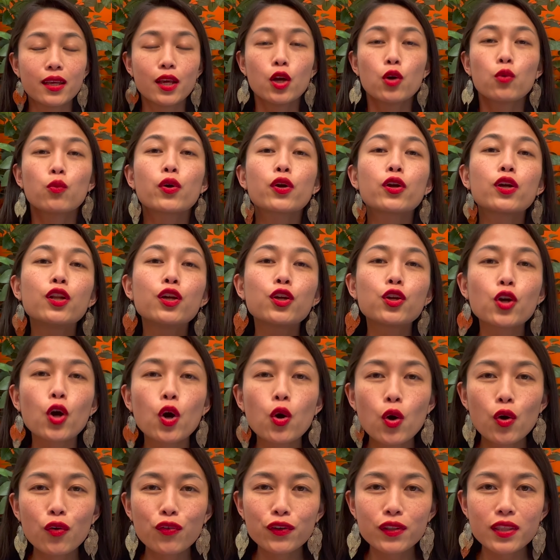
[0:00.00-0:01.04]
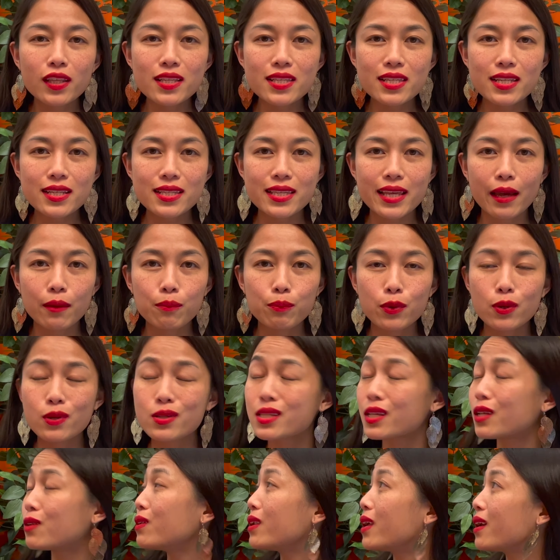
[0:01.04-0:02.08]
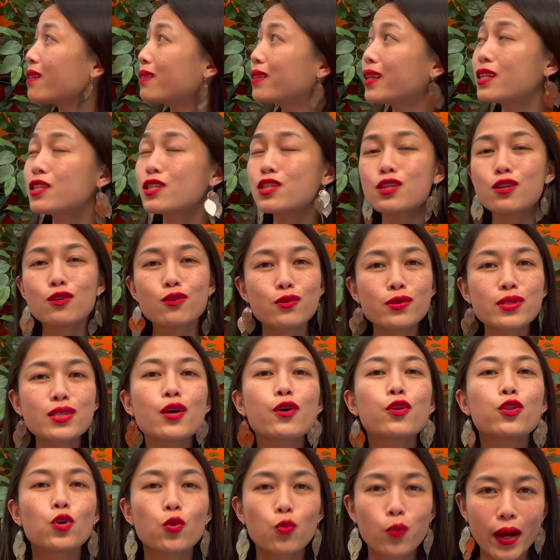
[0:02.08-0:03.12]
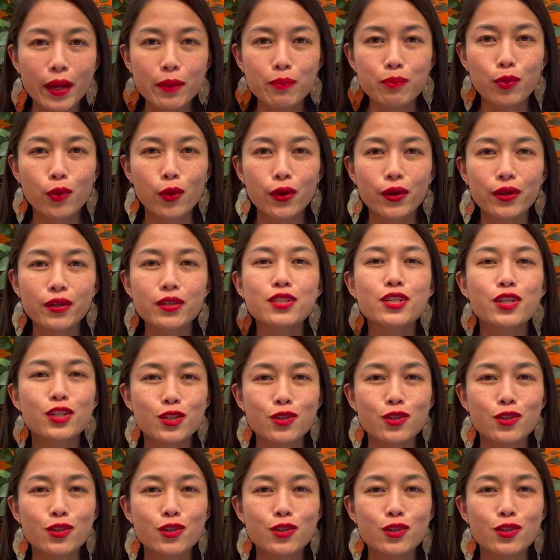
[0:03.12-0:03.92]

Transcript: We're going to go over these examples, and let's use the whiteboard to do